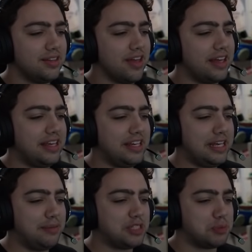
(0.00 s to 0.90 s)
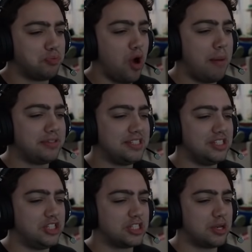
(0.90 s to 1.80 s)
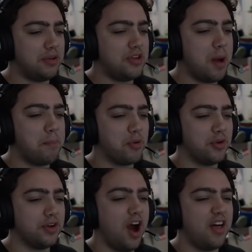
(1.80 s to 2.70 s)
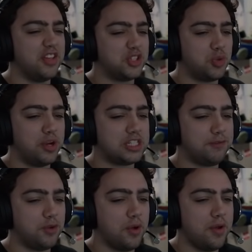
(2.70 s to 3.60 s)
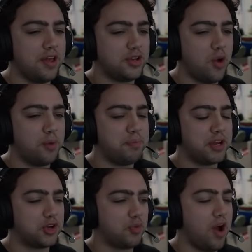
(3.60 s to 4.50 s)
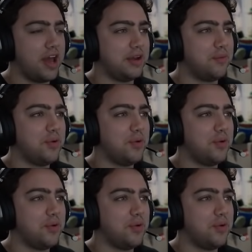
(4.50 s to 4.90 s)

Like he keeps his promises, just a number on the Twitch if you're going to bed crying.